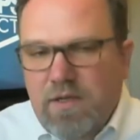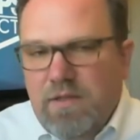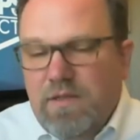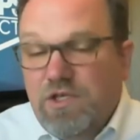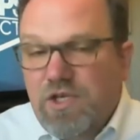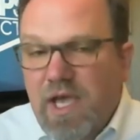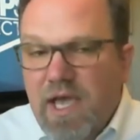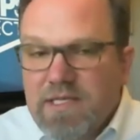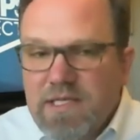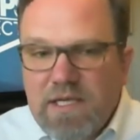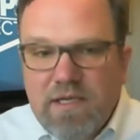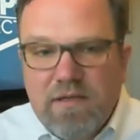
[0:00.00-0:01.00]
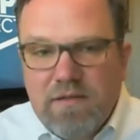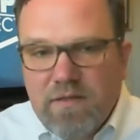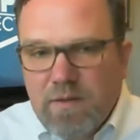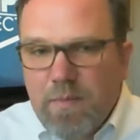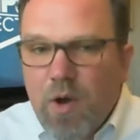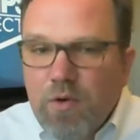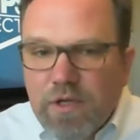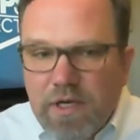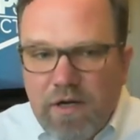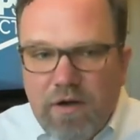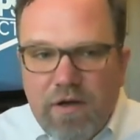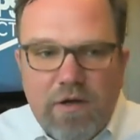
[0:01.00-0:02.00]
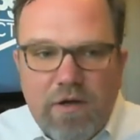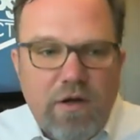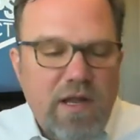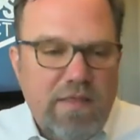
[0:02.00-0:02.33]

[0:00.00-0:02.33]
the chassis, the motor carrier,